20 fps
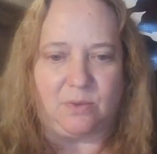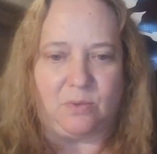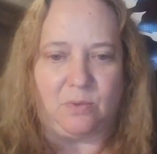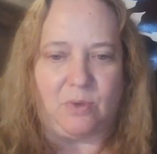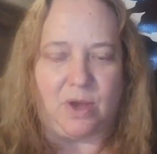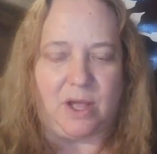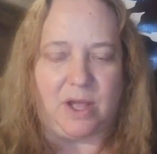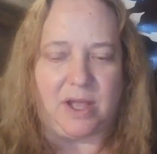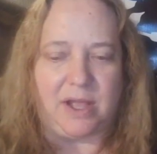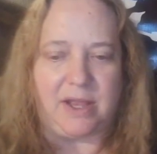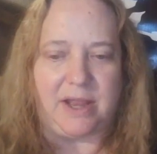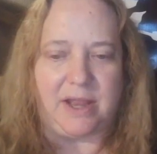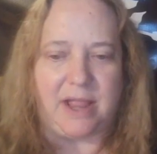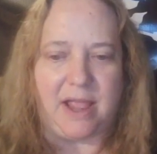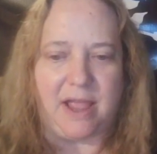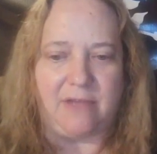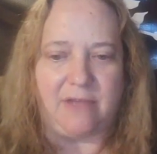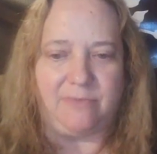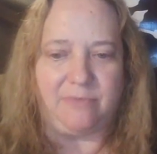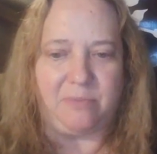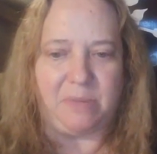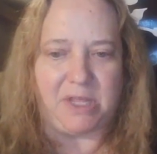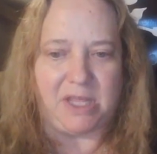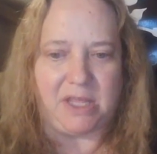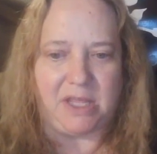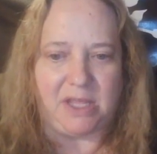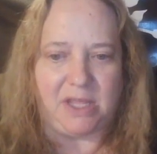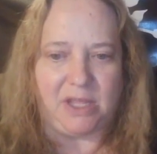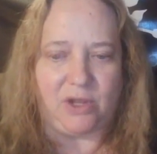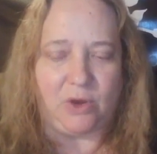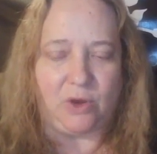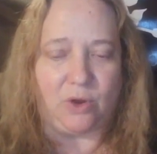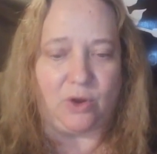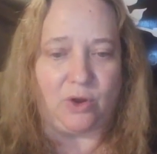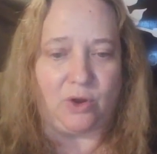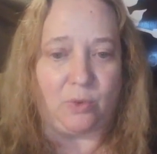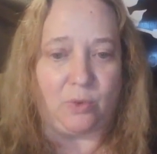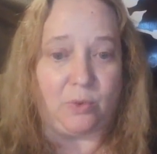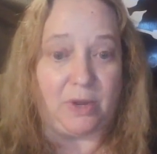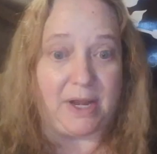what FB
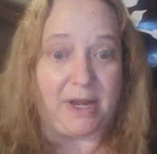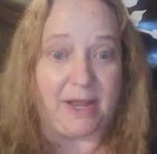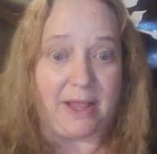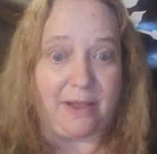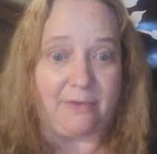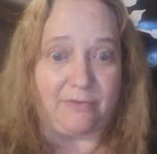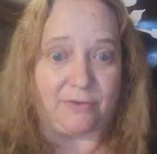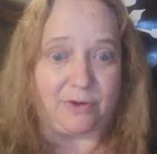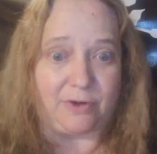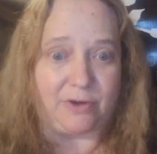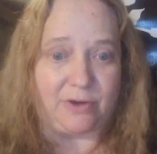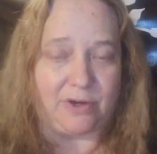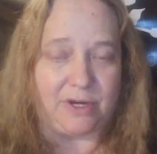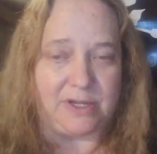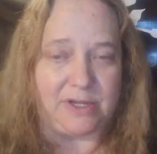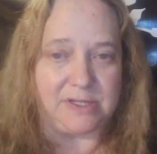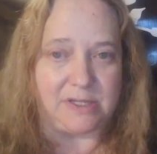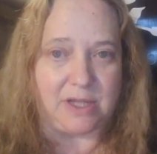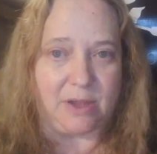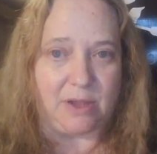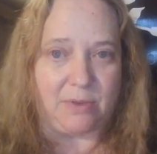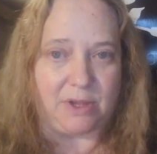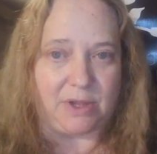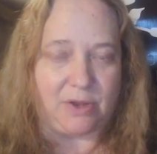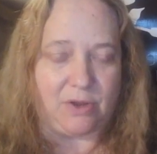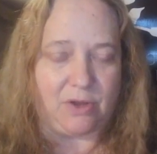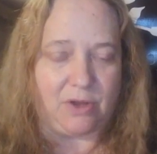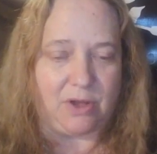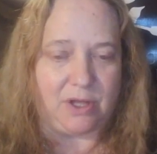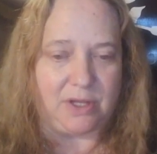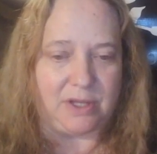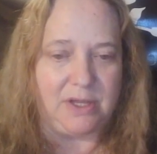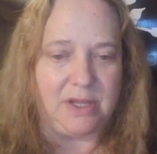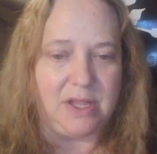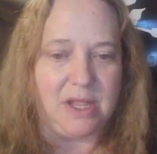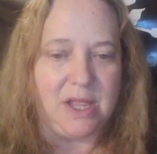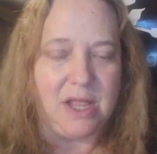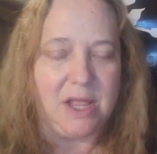or whatever is going on.